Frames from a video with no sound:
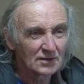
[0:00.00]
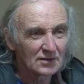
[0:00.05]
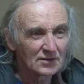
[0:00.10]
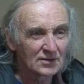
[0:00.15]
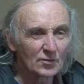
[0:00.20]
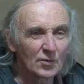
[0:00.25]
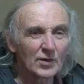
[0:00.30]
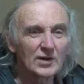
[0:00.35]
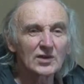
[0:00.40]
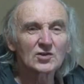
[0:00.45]

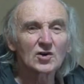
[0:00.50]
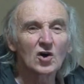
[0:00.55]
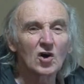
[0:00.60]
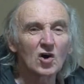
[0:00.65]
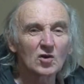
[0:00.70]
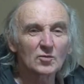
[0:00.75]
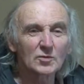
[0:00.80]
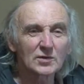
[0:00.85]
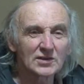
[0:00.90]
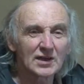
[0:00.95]
So when it's
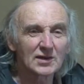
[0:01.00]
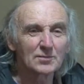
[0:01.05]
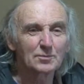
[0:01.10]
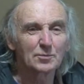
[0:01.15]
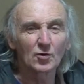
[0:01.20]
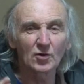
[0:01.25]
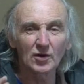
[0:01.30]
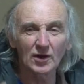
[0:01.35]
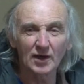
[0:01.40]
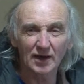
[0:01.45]
hot, we say
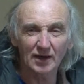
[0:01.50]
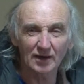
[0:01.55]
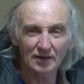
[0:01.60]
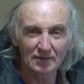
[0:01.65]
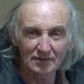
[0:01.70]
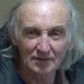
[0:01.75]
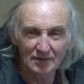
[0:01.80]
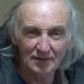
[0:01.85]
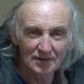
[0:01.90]
boiling.